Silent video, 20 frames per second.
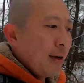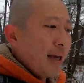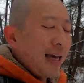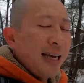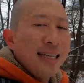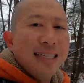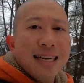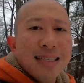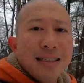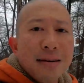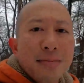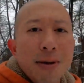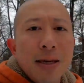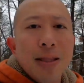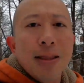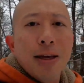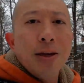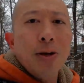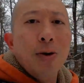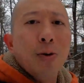It doesn't
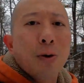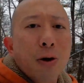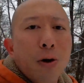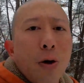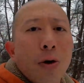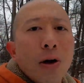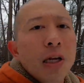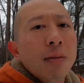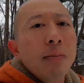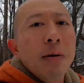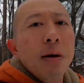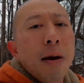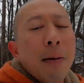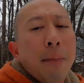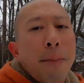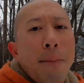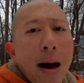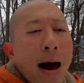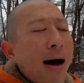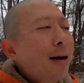mean that you are going to be
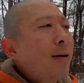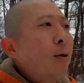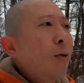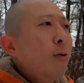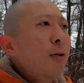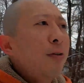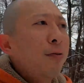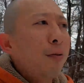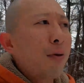a bad goalie